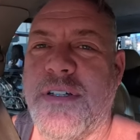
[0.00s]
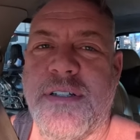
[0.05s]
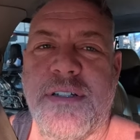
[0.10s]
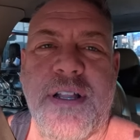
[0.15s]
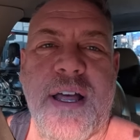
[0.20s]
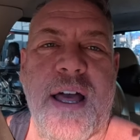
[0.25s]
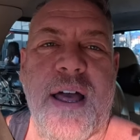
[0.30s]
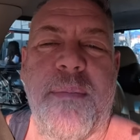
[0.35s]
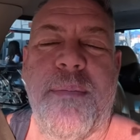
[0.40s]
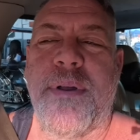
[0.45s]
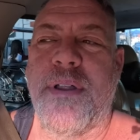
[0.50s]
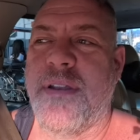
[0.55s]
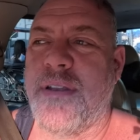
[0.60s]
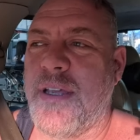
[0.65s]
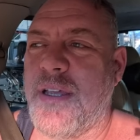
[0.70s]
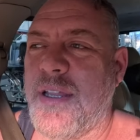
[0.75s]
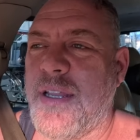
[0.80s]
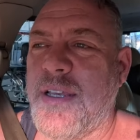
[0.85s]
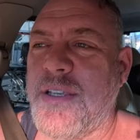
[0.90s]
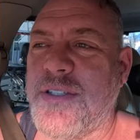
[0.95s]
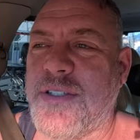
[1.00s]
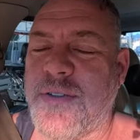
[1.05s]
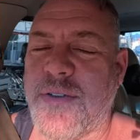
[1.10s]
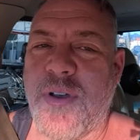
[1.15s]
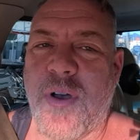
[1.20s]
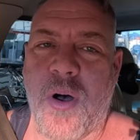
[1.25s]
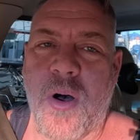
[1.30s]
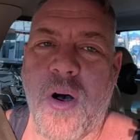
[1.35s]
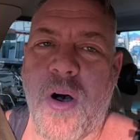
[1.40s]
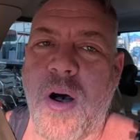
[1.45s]
Nah, but it is
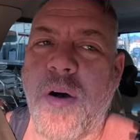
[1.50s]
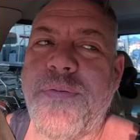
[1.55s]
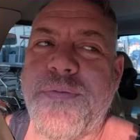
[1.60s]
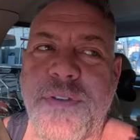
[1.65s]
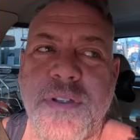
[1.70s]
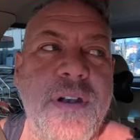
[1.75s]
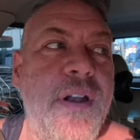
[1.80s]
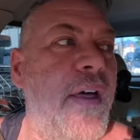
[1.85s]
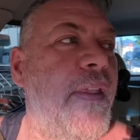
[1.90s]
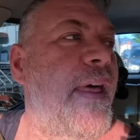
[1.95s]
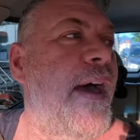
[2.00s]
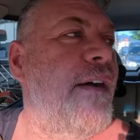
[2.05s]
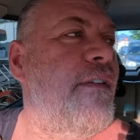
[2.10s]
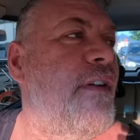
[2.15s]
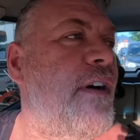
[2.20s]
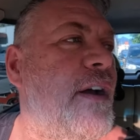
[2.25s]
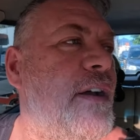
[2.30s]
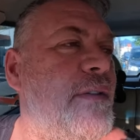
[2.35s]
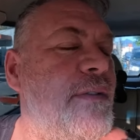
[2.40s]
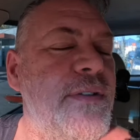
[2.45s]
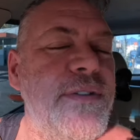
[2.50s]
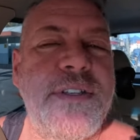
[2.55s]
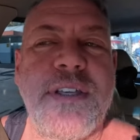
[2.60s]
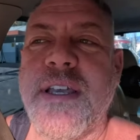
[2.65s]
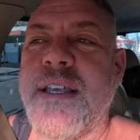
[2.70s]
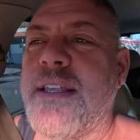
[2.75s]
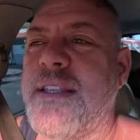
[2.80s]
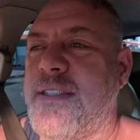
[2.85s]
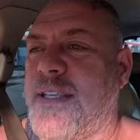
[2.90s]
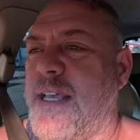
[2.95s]
often like that, right? You see
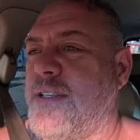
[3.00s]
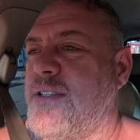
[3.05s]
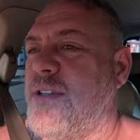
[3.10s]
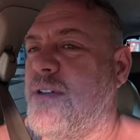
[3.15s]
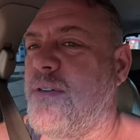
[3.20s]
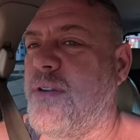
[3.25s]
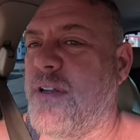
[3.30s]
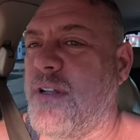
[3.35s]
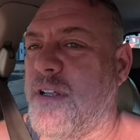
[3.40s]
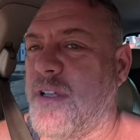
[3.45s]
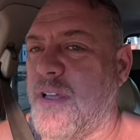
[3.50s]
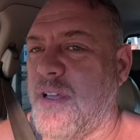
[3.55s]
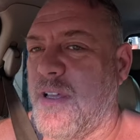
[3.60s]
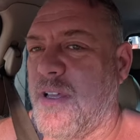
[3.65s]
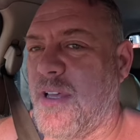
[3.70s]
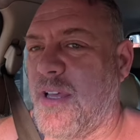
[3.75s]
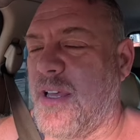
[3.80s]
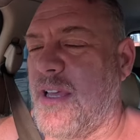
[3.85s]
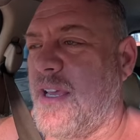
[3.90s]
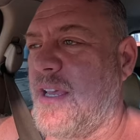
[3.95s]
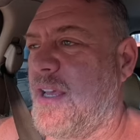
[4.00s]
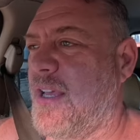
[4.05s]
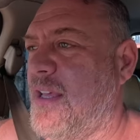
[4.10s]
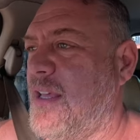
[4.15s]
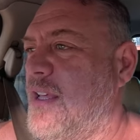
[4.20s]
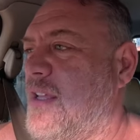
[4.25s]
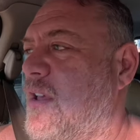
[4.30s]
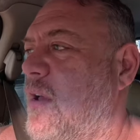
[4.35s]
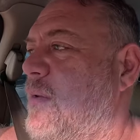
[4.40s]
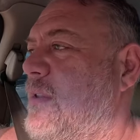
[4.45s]
a tattoo and
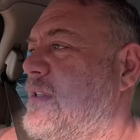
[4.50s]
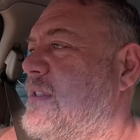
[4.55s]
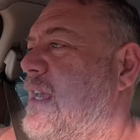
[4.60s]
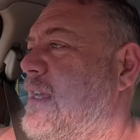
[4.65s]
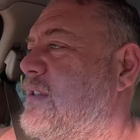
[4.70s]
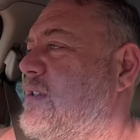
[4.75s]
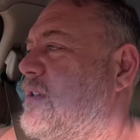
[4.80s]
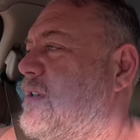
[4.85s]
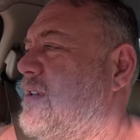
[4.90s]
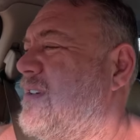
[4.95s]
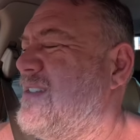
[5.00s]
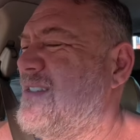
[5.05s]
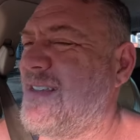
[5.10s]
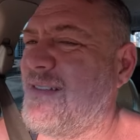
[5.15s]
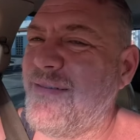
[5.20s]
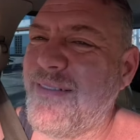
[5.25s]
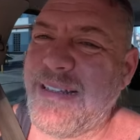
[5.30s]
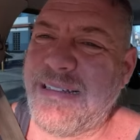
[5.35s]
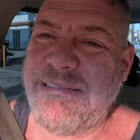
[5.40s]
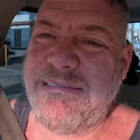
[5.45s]
a girl with a tattoo, it's all right.